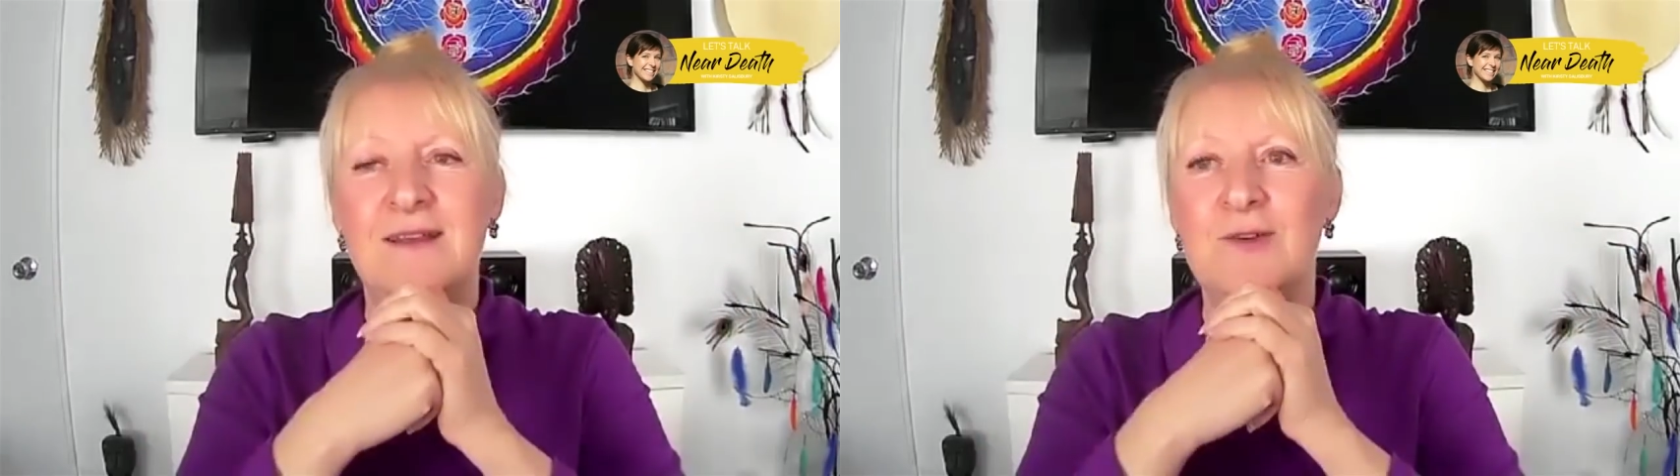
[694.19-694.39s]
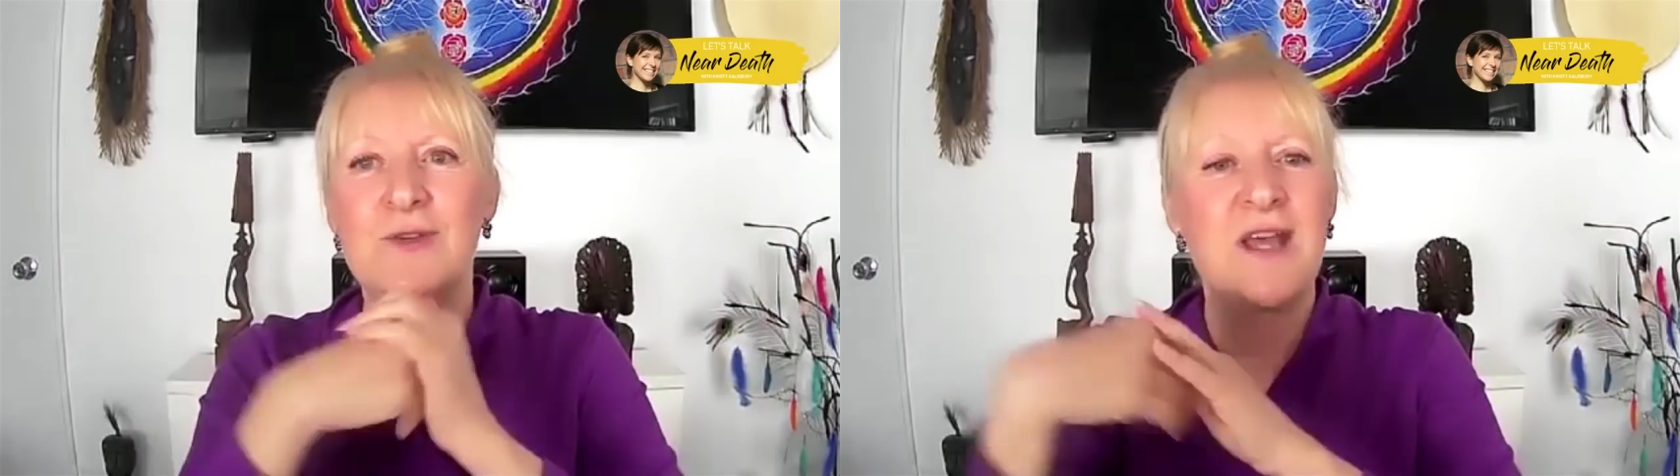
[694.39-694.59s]

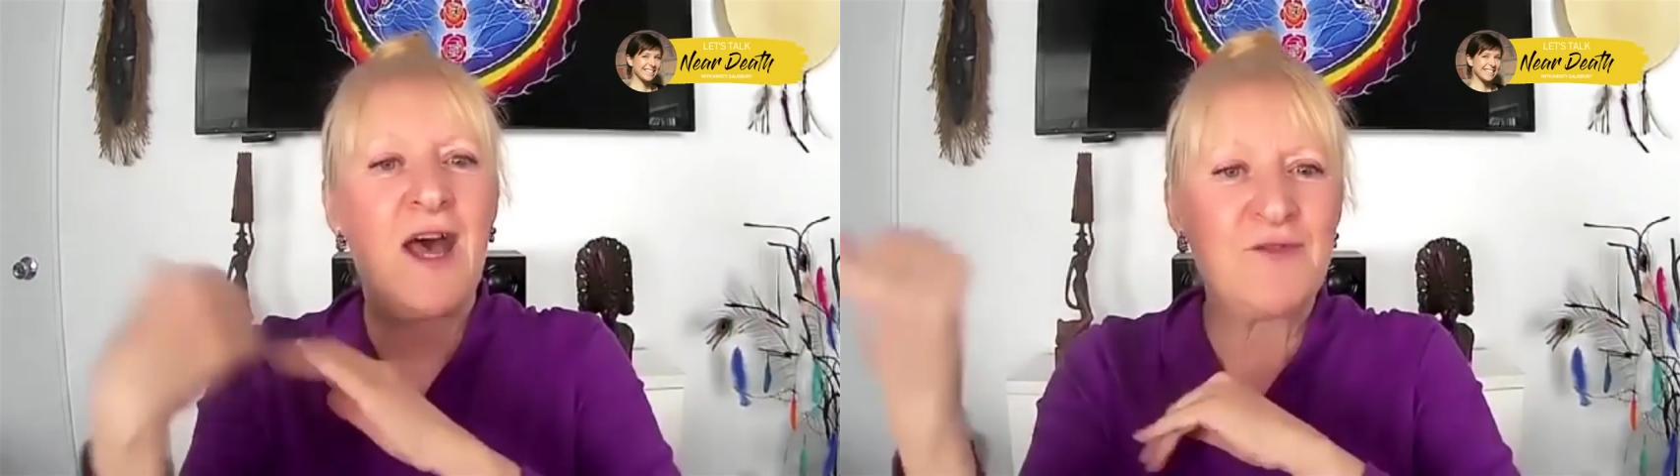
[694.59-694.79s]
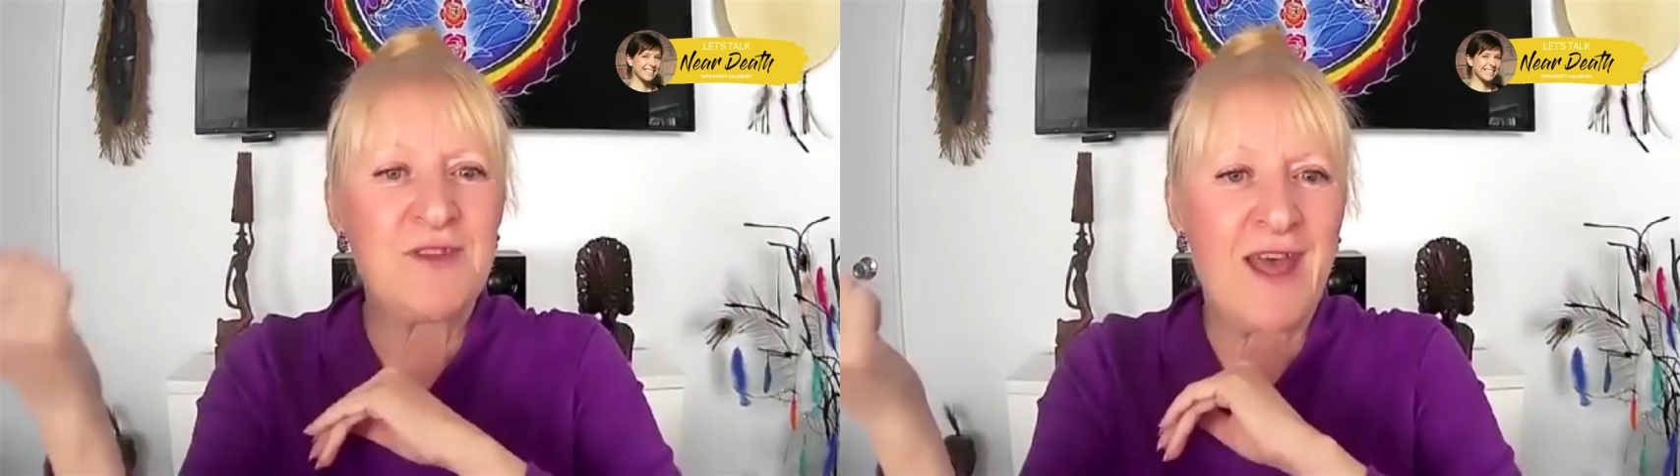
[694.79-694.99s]
because
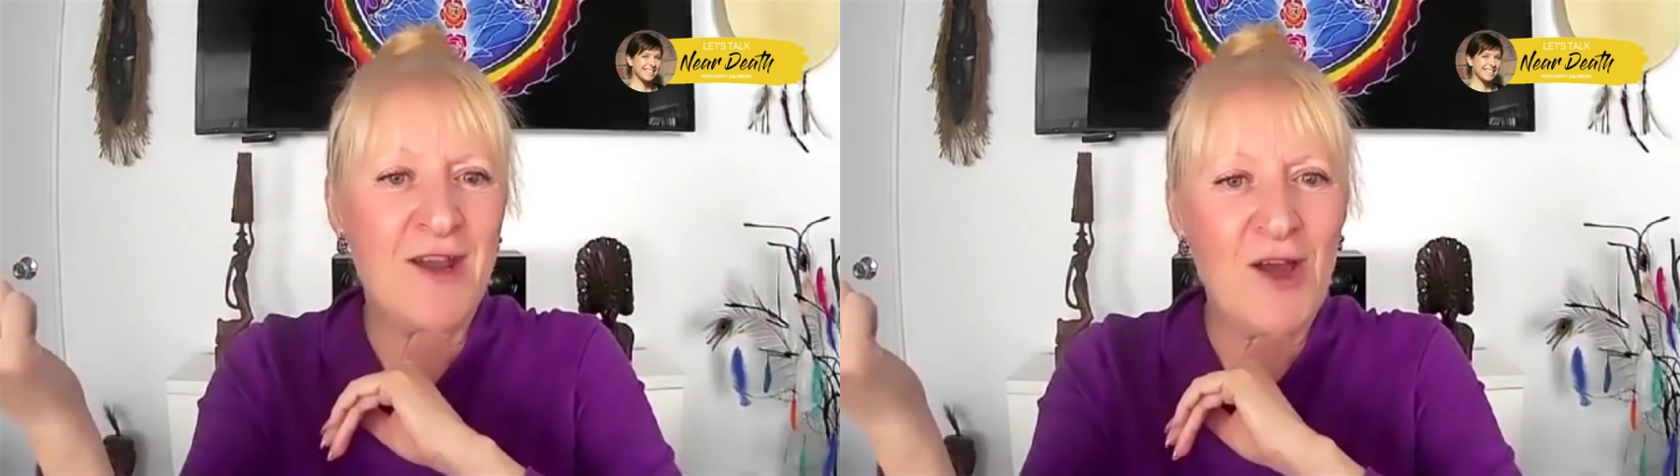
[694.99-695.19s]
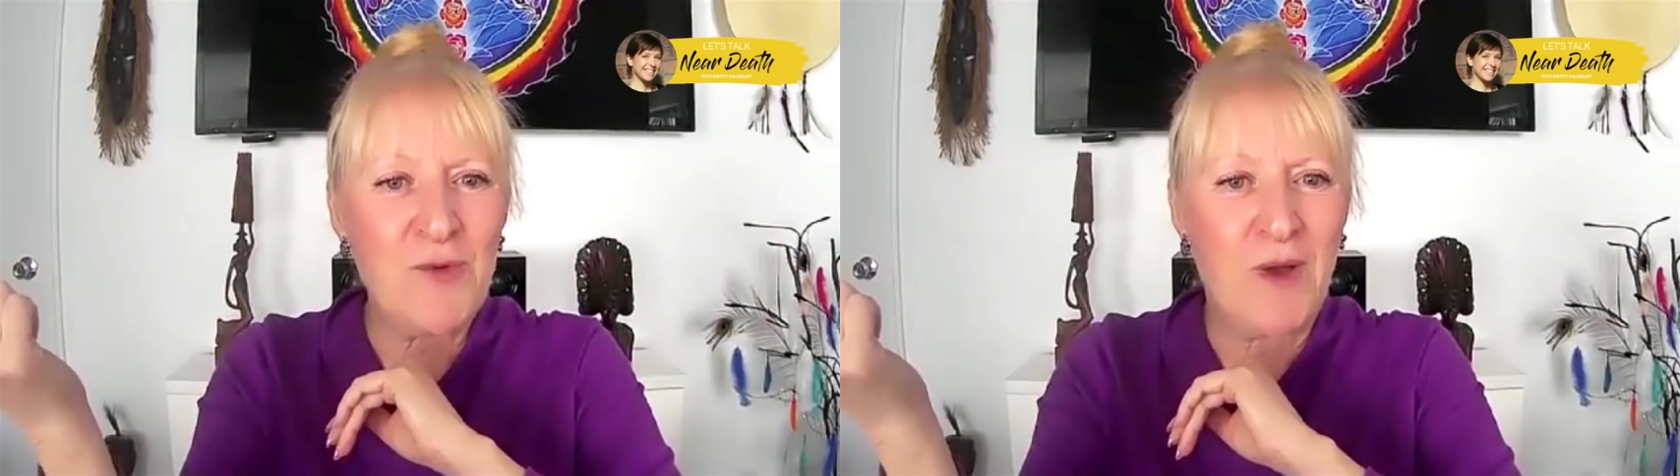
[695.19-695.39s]
after that
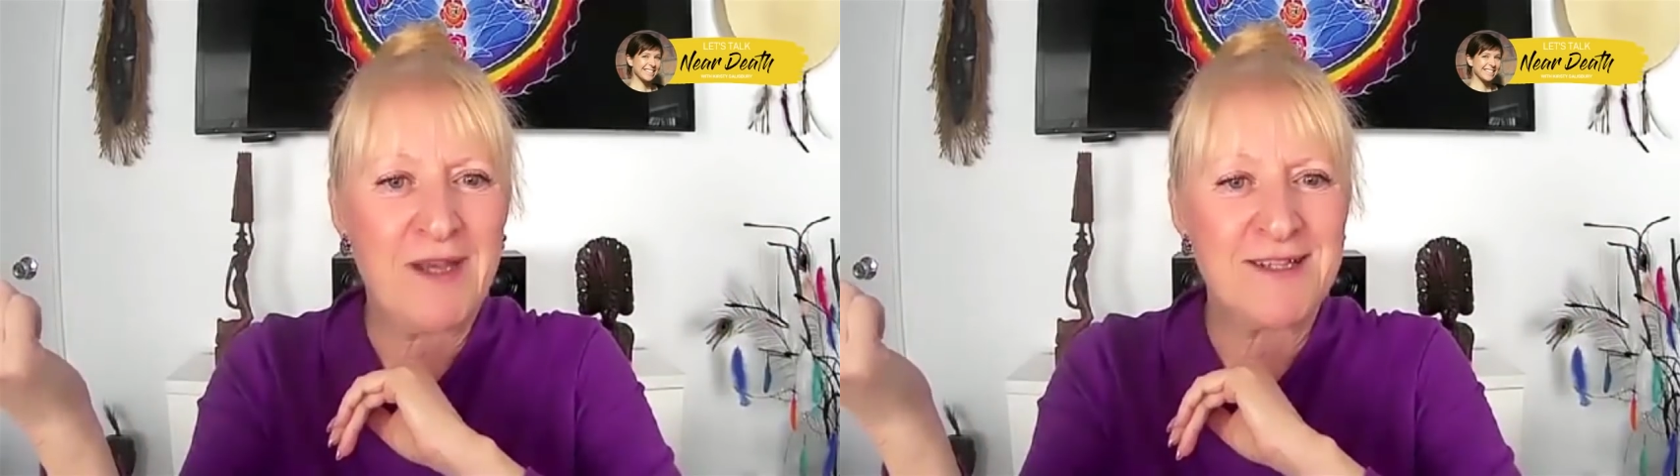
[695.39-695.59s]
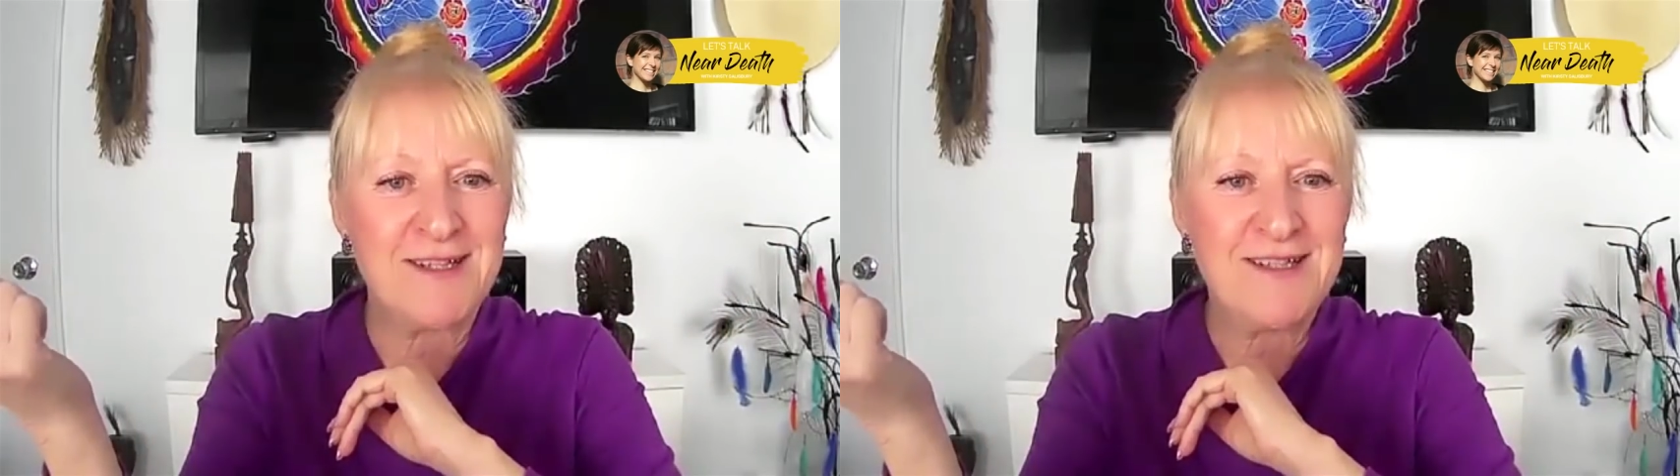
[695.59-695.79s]
I
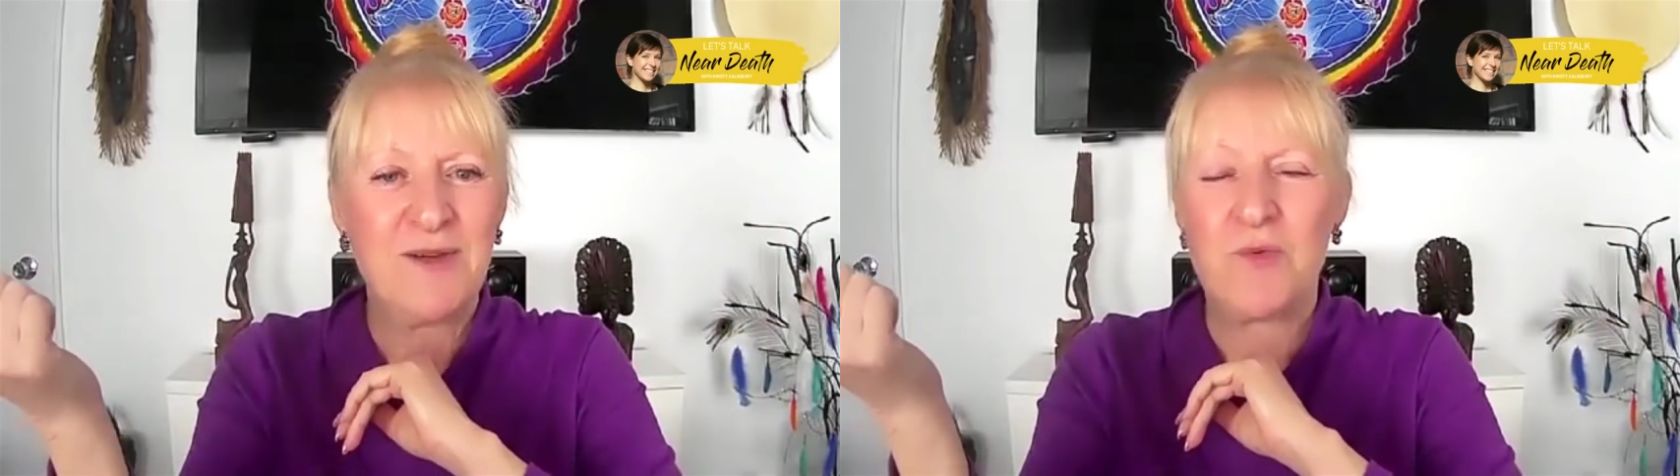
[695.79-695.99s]
wondered